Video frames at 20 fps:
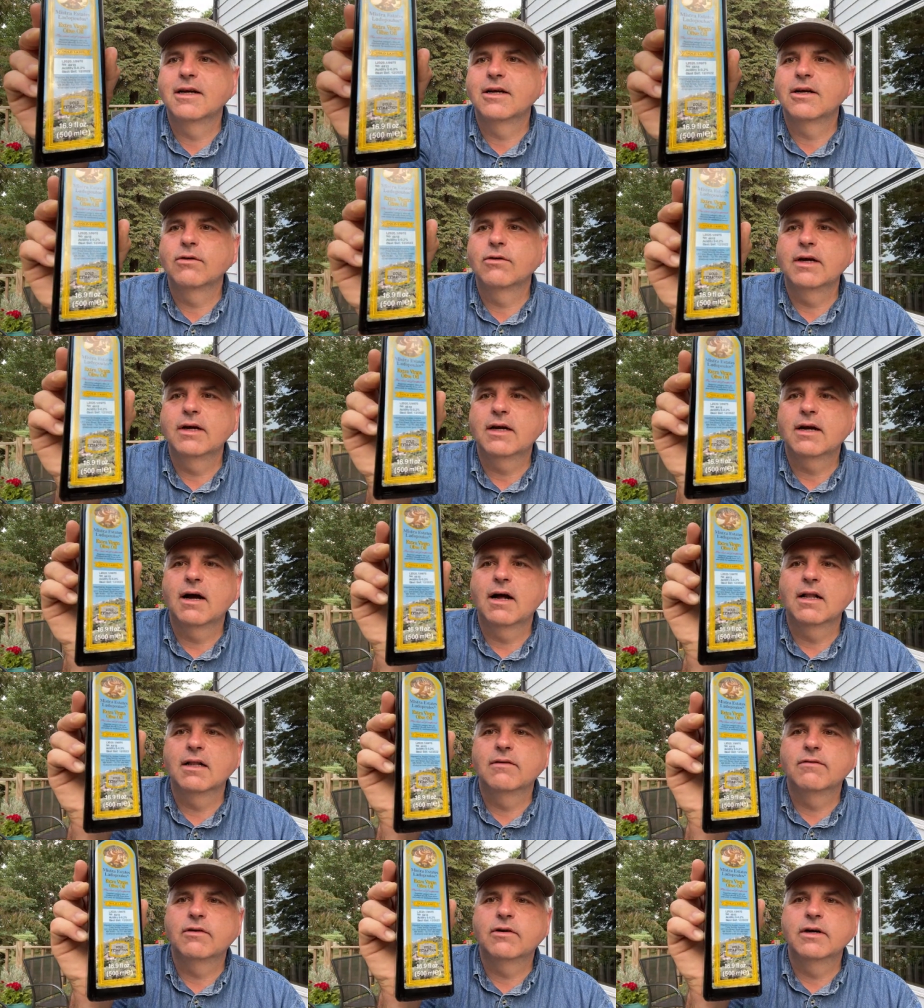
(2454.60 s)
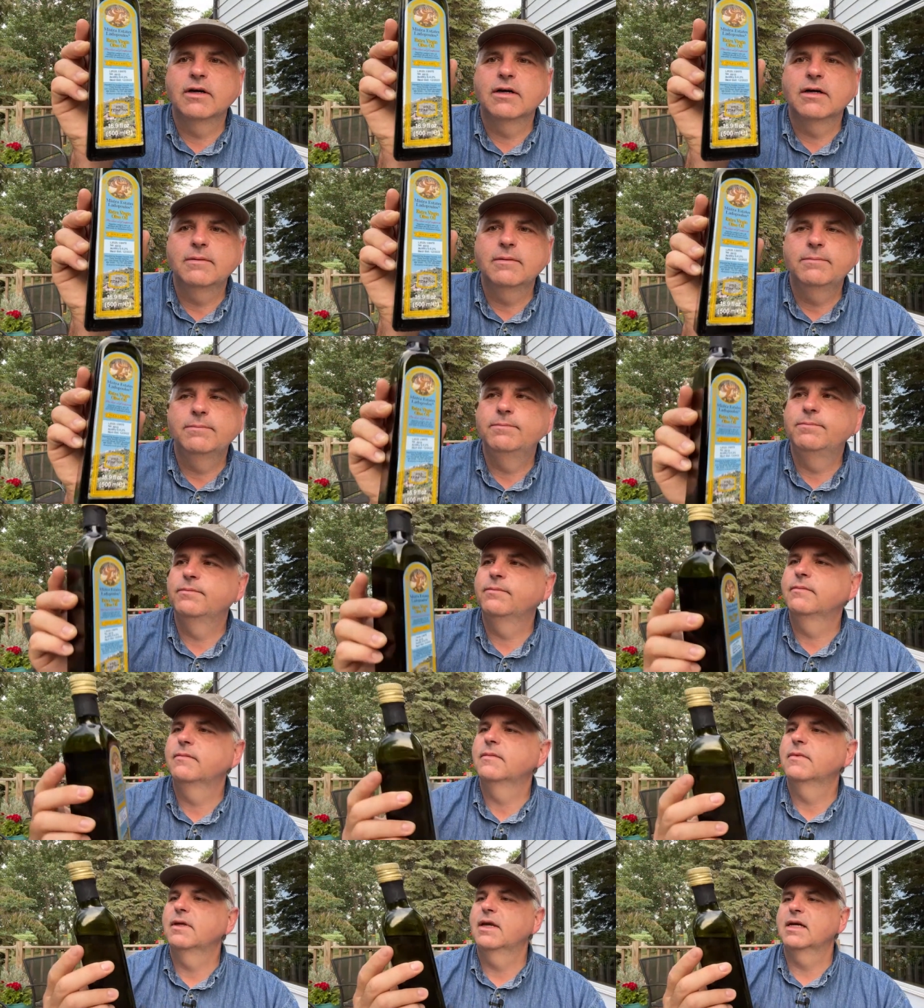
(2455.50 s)
Greek olive oil
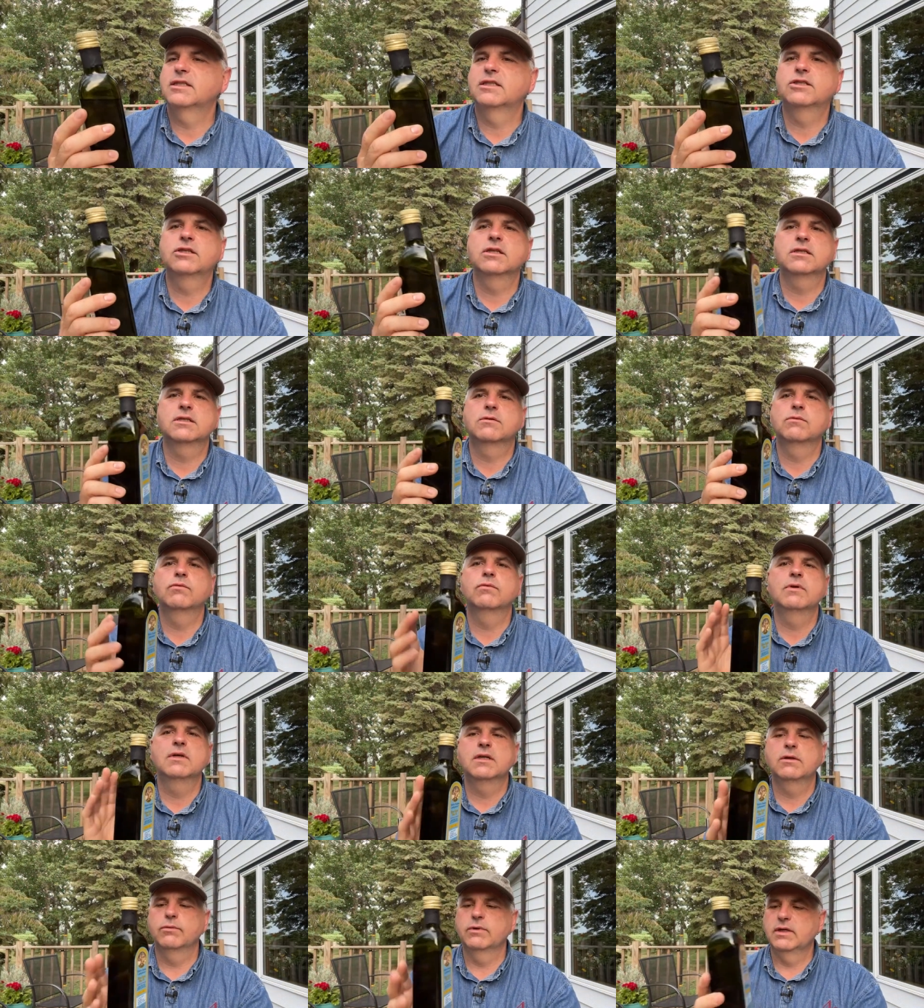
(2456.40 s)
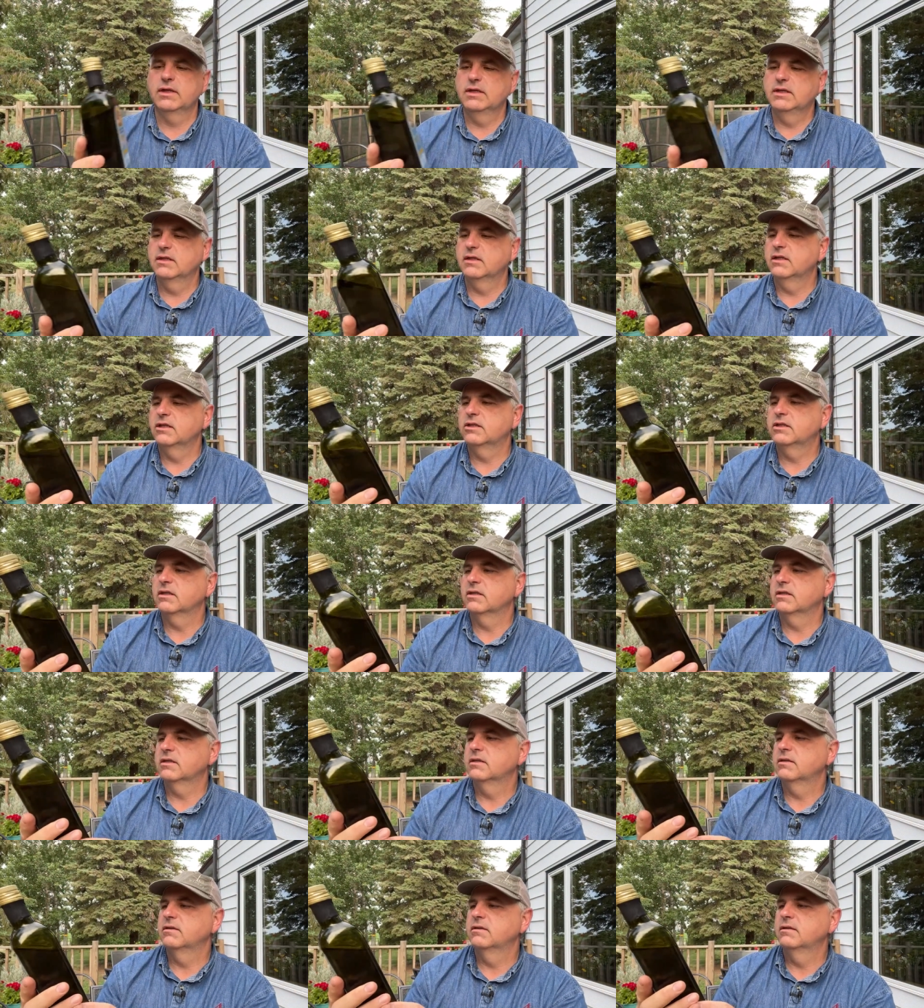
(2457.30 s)
that's just really, really
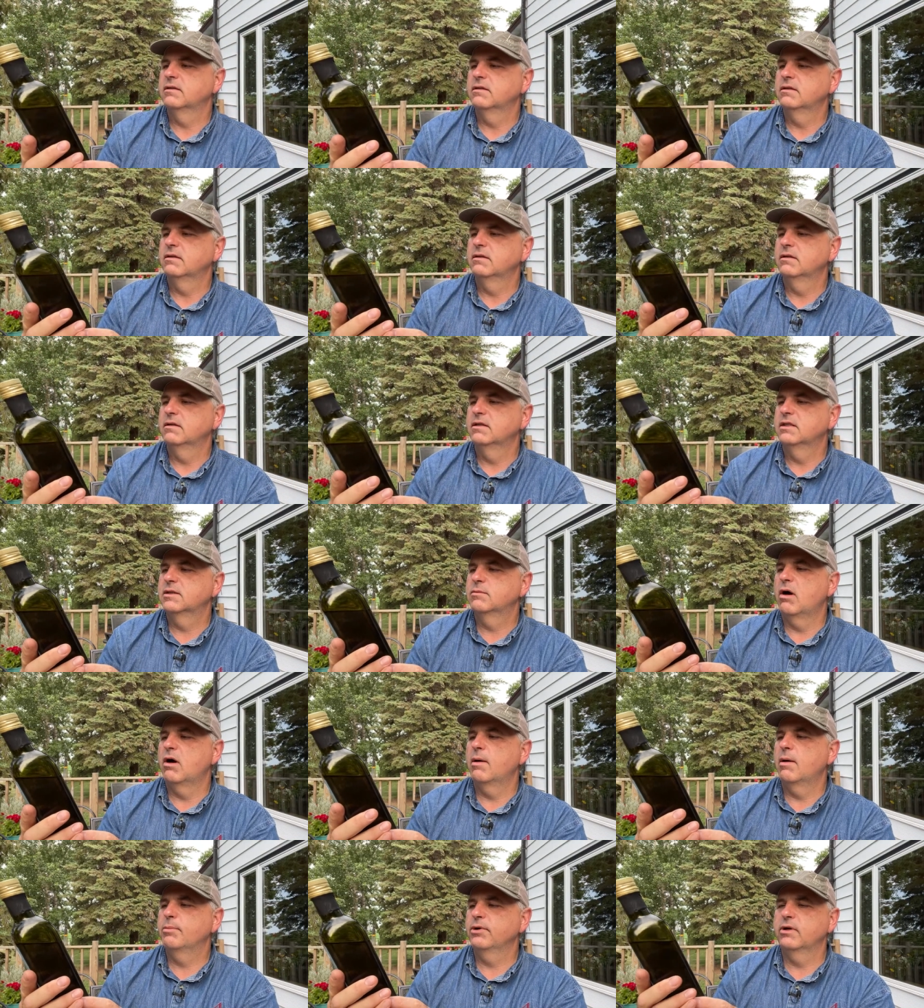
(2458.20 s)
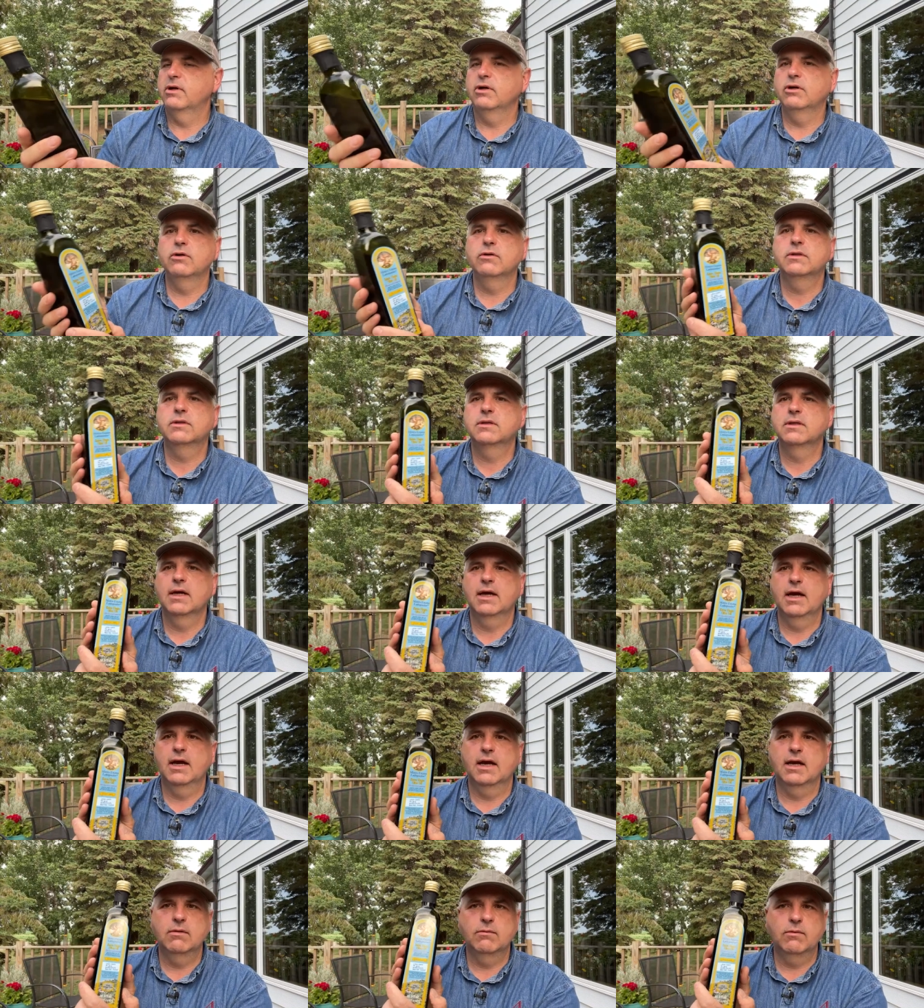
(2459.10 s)
delicious. Small produced
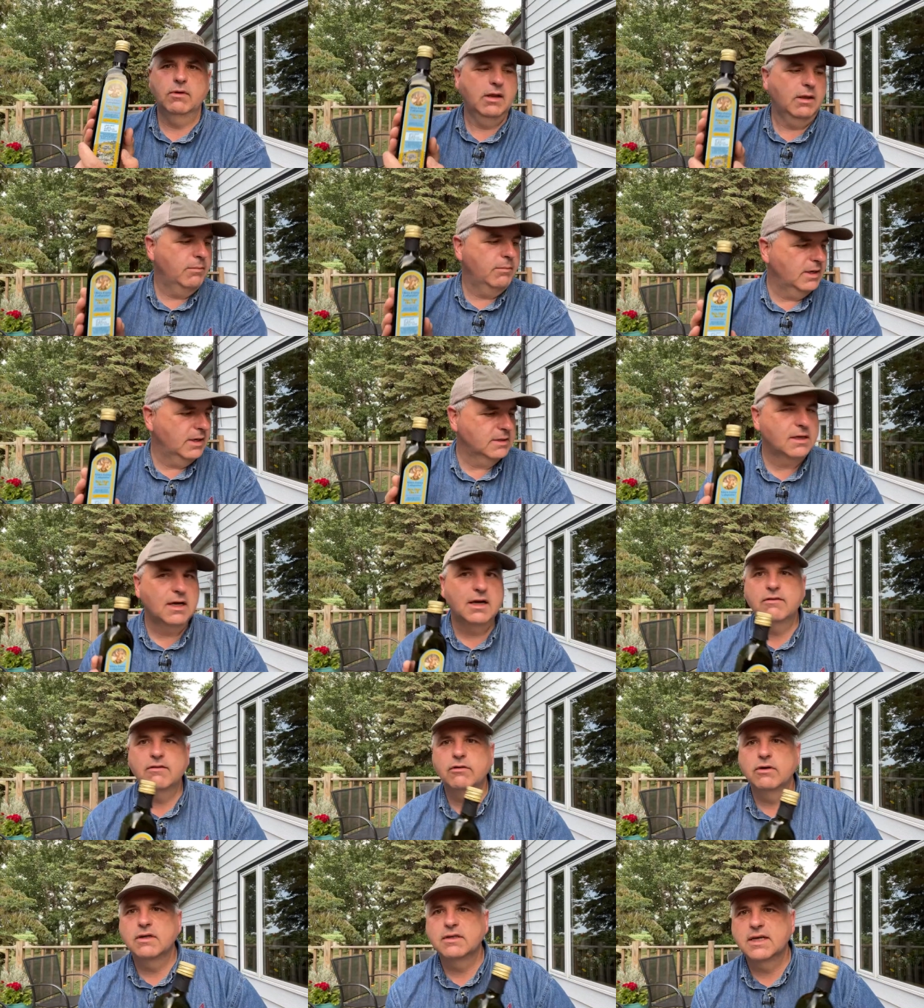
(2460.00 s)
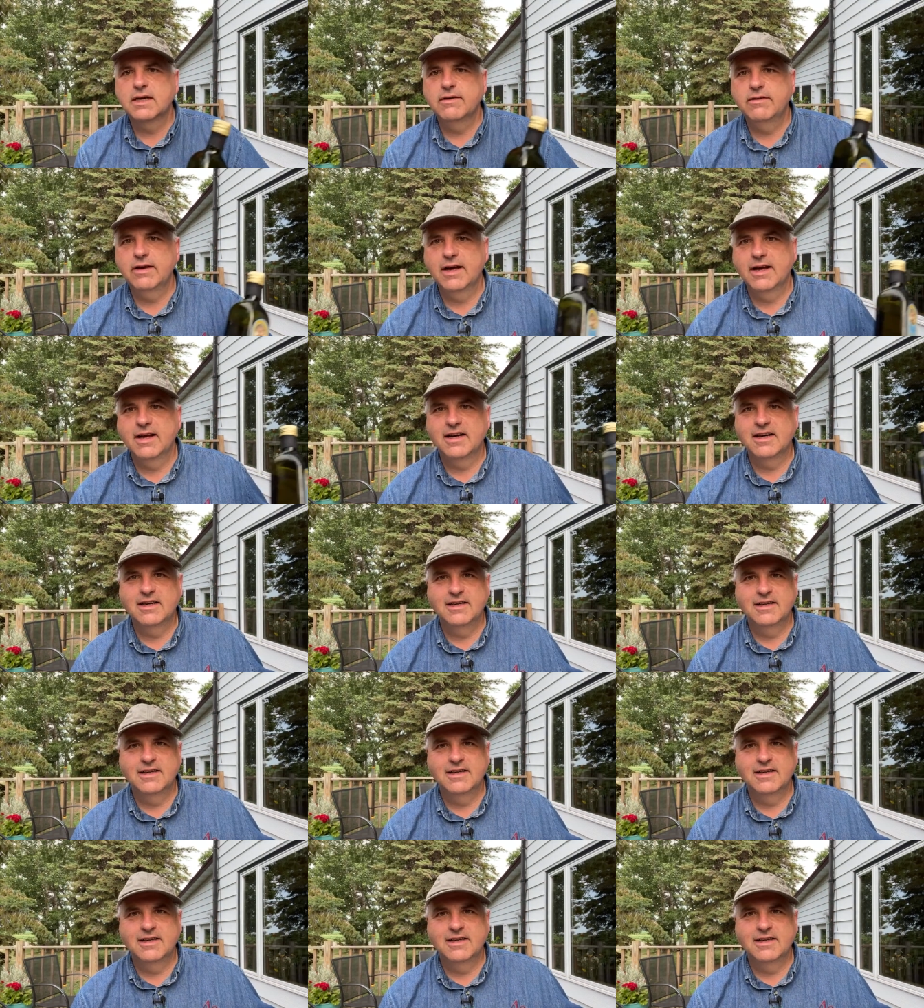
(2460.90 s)
and one of the best olive oils I've had.